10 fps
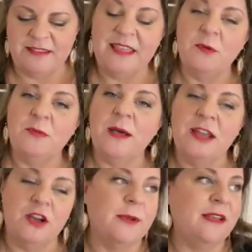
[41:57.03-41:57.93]
I think we bought
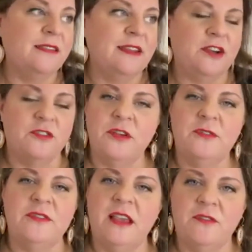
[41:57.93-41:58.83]
earbuds and
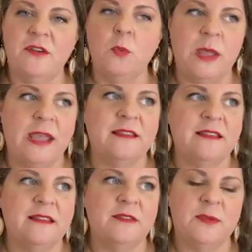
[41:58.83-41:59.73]
earphones every week
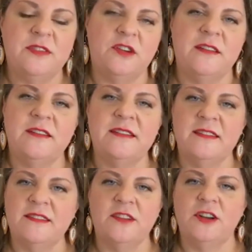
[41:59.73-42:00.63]
since we started
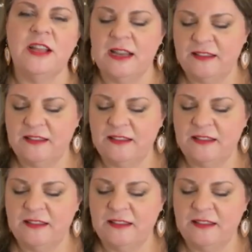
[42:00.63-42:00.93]
distance learning,